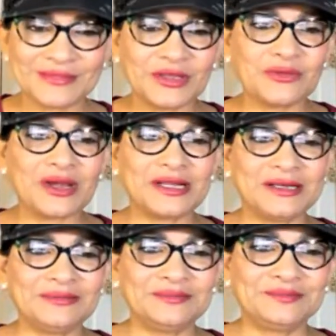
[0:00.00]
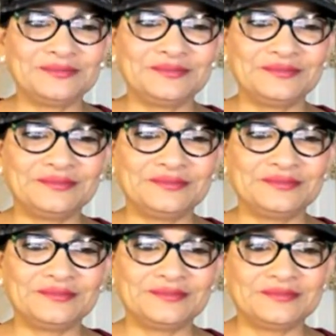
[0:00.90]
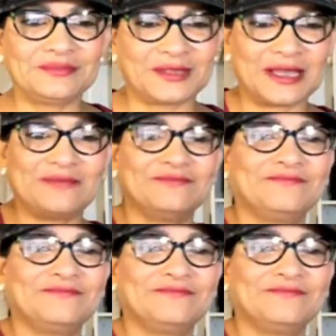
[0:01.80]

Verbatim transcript: you ready? Yep. Okay.